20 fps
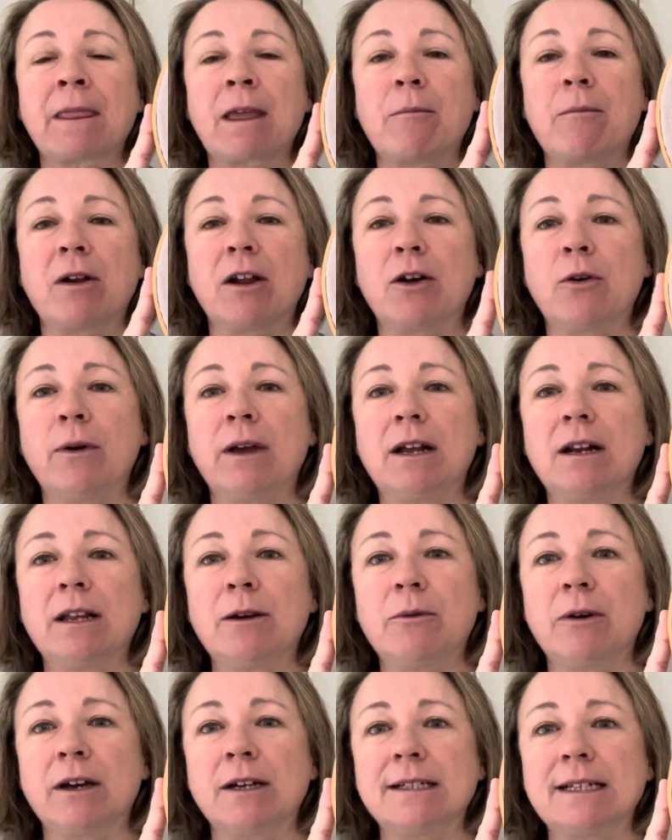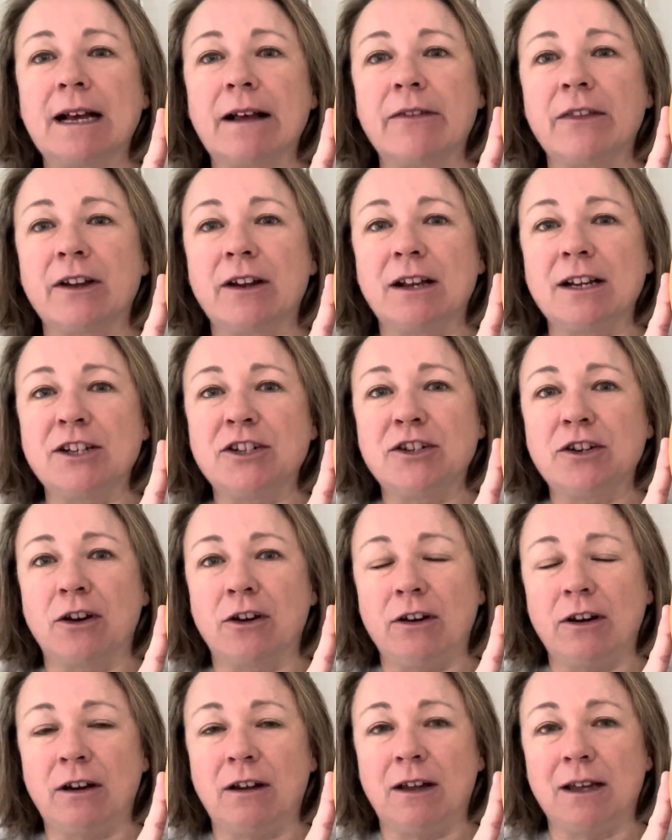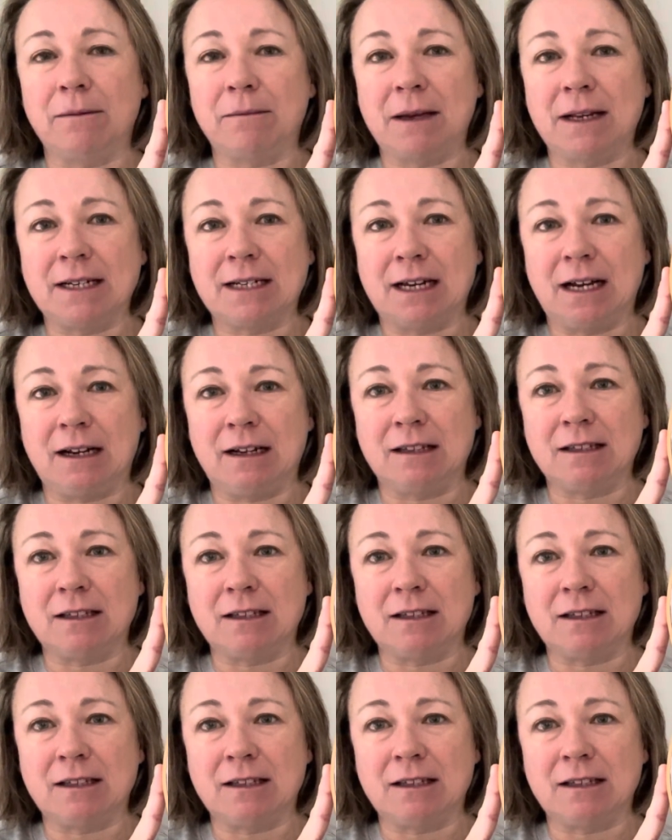but I quickly worked out that I don't like mandalas.